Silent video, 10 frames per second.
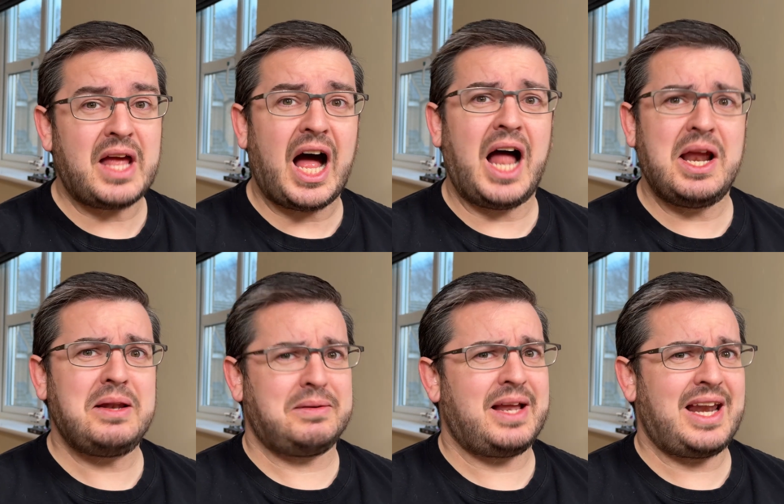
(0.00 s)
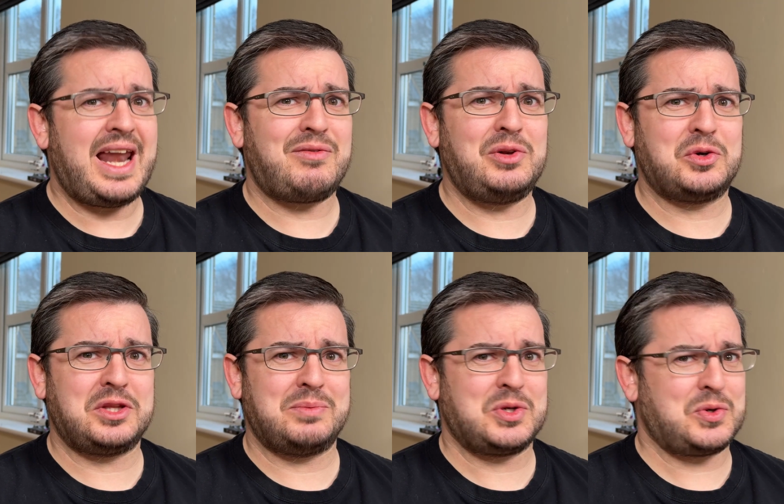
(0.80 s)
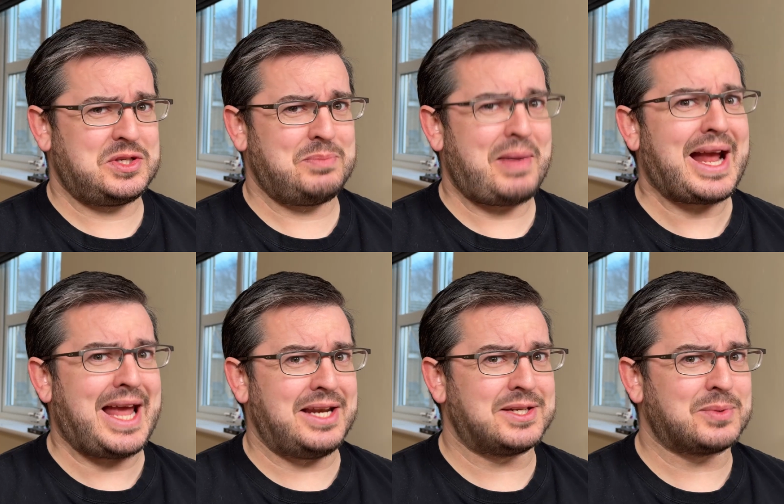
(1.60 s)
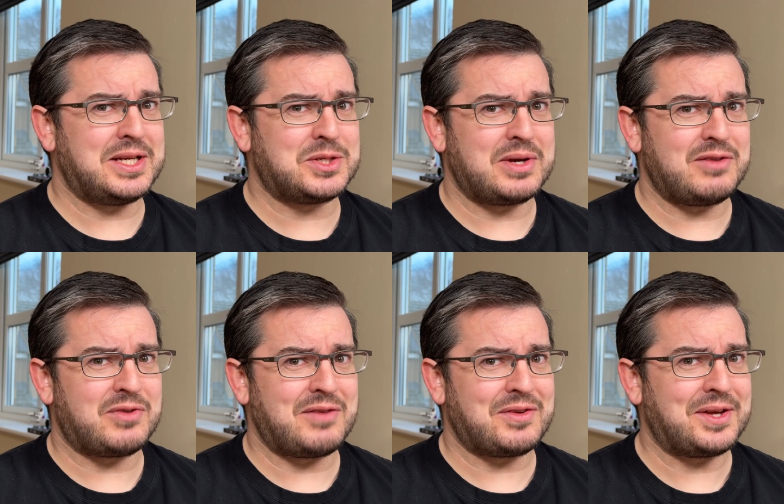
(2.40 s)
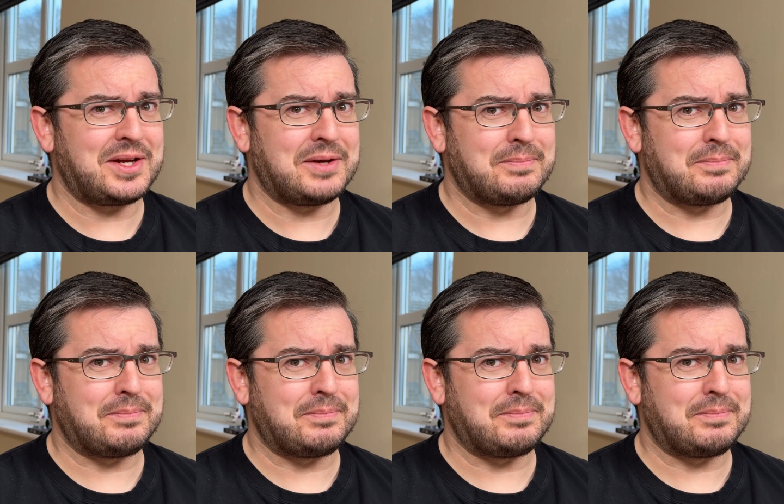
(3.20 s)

I'll have a look at them towards the back end of 2025, I think.